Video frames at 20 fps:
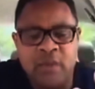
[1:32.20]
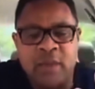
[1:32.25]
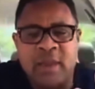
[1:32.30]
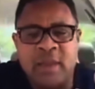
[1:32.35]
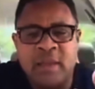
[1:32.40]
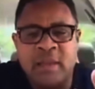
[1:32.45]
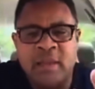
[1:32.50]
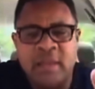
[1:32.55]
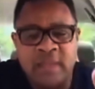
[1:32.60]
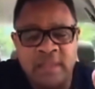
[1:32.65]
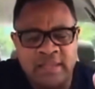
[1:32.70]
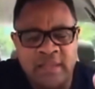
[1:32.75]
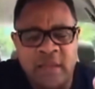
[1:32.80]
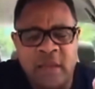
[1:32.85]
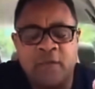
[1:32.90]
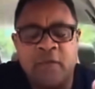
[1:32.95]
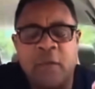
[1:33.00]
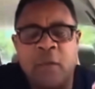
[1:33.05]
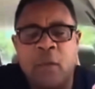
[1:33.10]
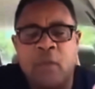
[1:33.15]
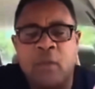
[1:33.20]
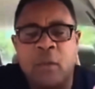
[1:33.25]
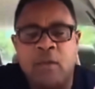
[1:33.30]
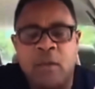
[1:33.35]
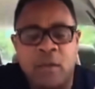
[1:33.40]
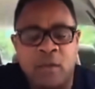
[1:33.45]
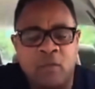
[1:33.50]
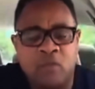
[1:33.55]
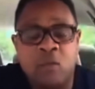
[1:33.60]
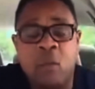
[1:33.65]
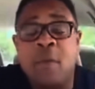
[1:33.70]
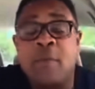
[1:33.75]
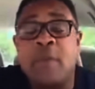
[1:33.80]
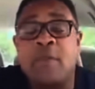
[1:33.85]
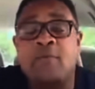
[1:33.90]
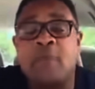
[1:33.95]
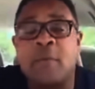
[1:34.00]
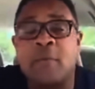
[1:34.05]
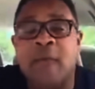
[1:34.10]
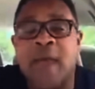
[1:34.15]
women, East African women,
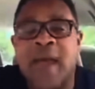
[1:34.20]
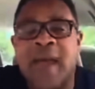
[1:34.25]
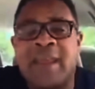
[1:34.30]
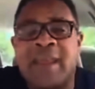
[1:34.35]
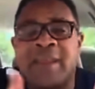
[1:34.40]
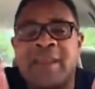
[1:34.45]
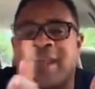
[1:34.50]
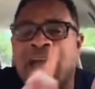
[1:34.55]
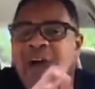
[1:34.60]
women from Ghana,